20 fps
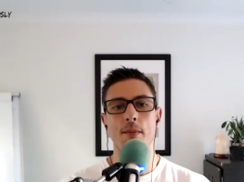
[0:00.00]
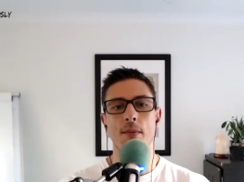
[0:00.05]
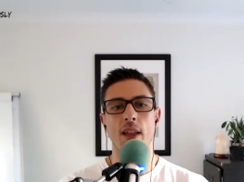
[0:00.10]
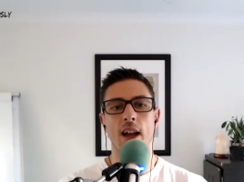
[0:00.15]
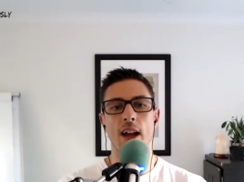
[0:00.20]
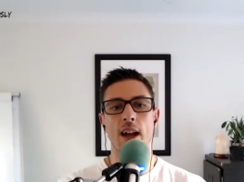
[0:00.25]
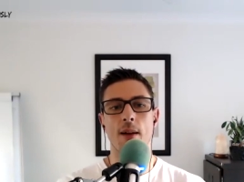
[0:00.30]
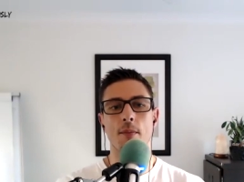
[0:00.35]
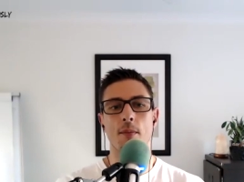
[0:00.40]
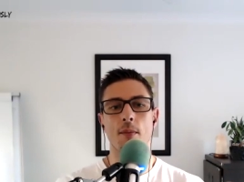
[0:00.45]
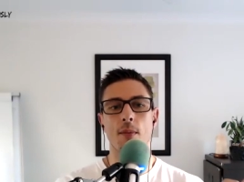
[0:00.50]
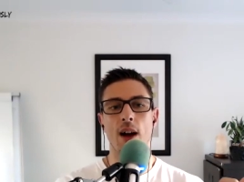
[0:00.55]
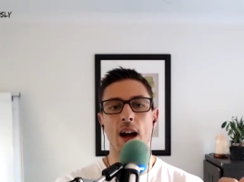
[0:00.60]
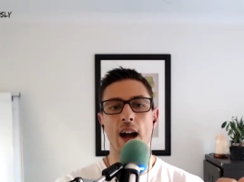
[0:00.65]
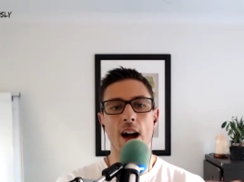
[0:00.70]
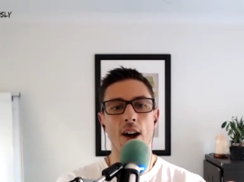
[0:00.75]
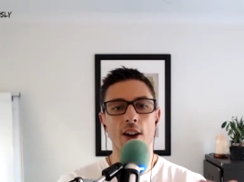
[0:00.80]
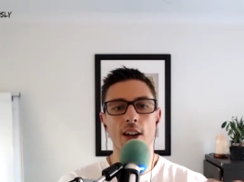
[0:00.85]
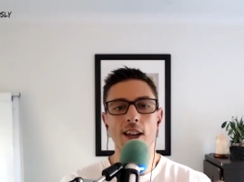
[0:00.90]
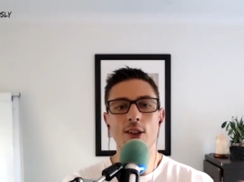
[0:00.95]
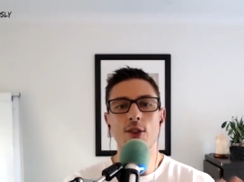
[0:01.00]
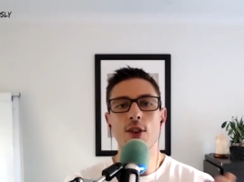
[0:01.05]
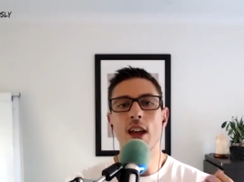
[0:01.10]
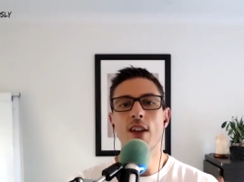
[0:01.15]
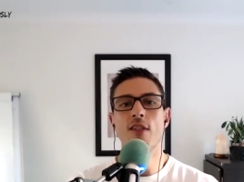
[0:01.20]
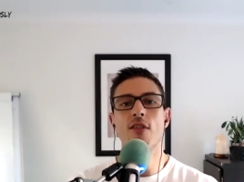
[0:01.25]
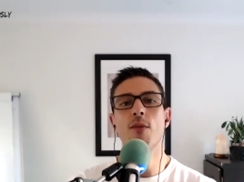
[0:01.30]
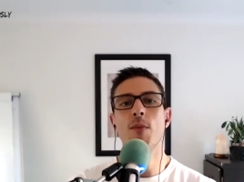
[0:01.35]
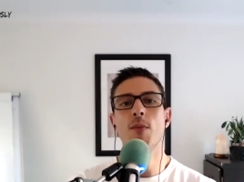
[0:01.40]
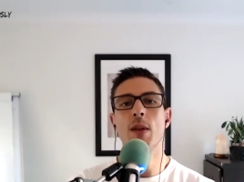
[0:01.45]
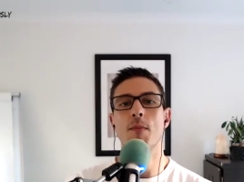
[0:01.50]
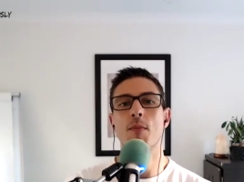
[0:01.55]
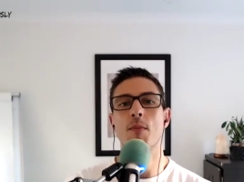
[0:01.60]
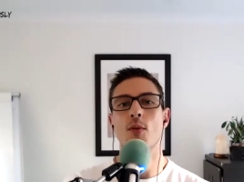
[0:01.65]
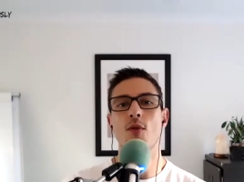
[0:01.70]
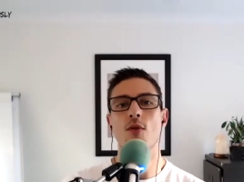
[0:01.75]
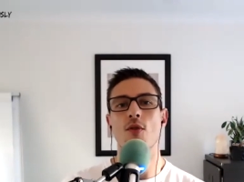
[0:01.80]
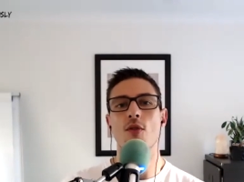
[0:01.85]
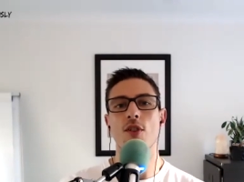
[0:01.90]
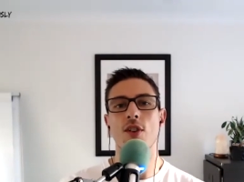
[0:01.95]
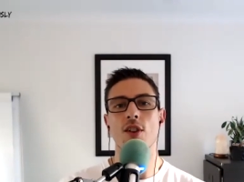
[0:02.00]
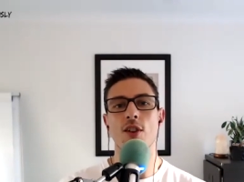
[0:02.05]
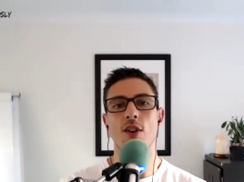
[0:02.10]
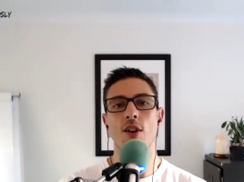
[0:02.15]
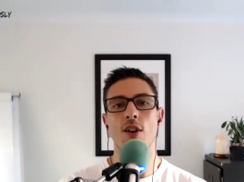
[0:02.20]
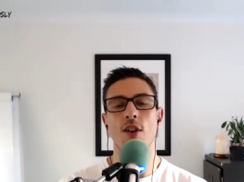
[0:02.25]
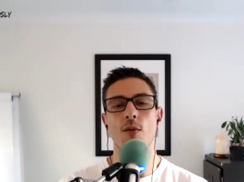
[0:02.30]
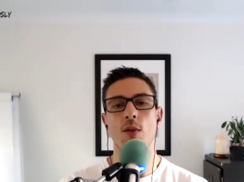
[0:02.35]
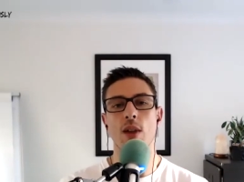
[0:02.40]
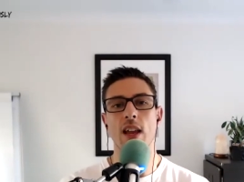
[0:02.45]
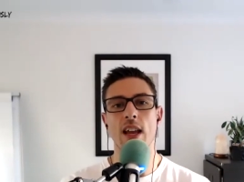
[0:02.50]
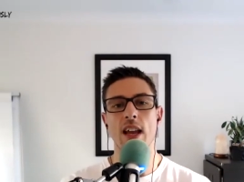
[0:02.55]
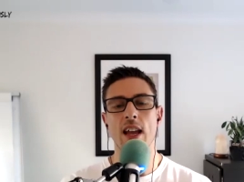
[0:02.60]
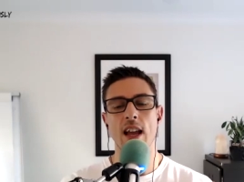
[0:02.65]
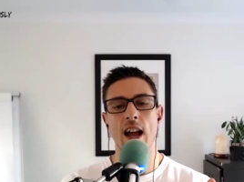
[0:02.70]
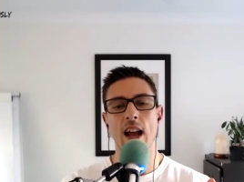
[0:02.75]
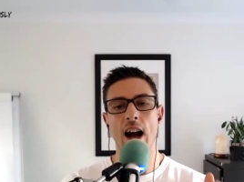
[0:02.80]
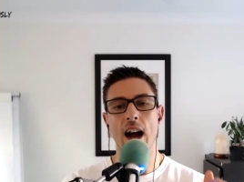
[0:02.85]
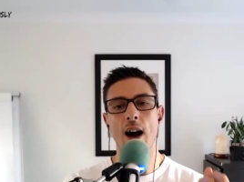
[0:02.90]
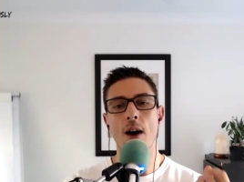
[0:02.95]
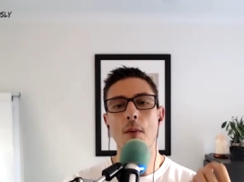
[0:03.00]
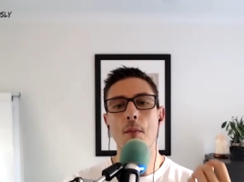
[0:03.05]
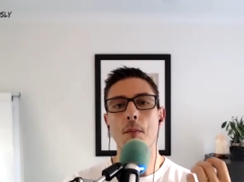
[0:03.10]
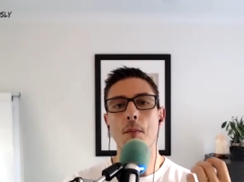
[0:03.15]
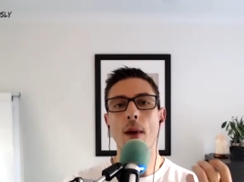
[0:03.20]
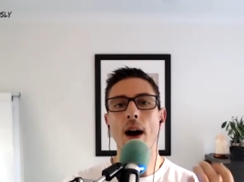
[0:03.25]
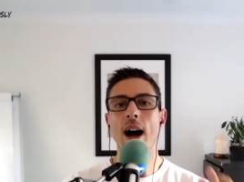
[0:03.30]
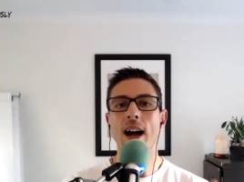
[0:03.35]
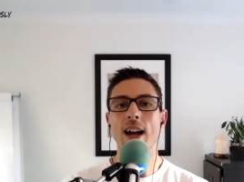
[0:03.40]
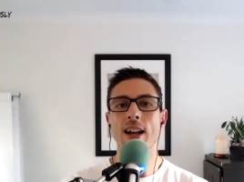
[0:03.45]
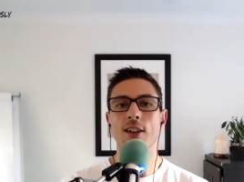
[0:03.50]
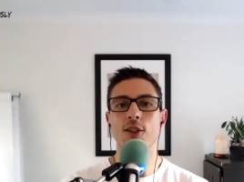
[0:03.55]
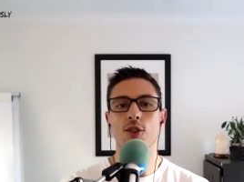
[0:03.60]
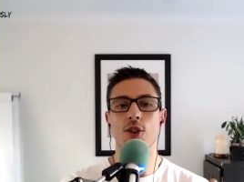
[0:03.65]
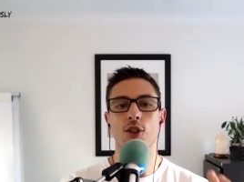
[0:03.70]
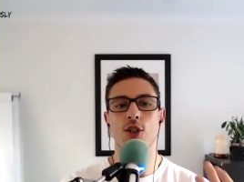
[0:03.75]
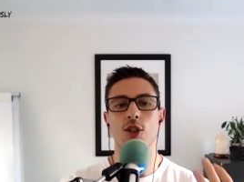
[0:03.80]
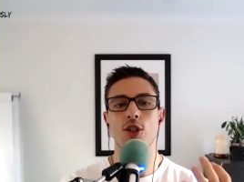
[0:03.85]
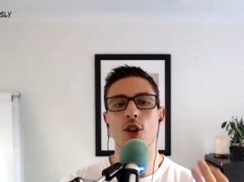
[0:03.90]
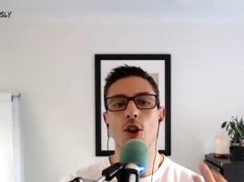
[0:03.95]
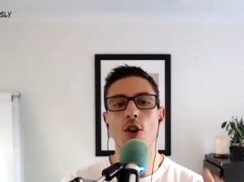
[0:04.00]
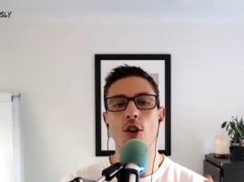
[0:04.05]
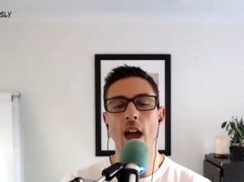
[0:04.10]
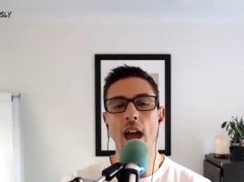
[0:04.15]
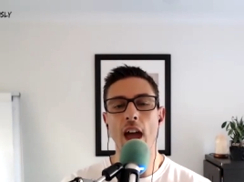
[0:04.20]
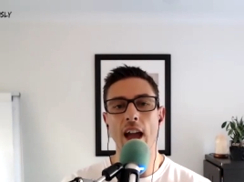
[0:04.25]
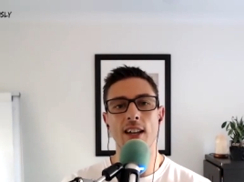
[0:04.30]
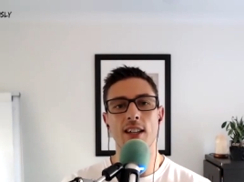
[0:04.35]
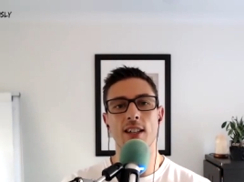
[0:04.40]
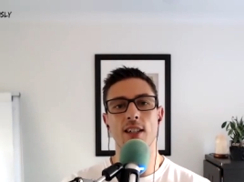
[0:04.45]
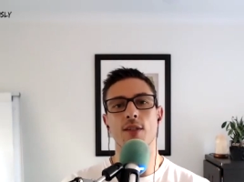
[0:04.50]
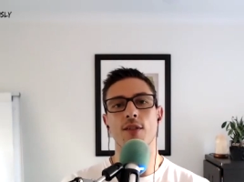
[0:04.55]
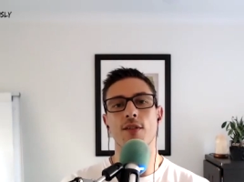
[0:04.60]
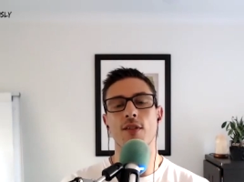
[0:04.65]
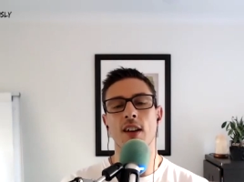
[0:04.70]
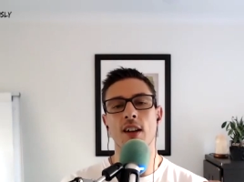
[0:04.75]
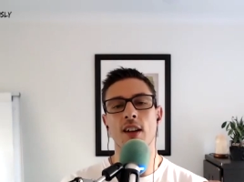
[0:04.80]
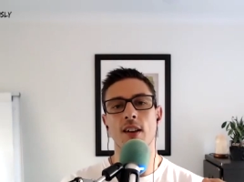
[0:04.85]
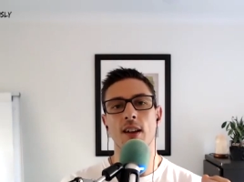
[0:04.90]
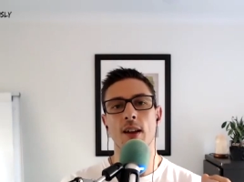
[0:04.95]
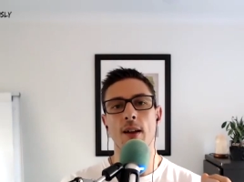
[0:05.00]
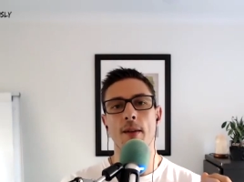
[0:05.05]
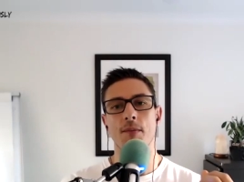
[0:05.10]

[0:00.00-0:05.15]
um, how can you ever be bored you know we our minds are so active and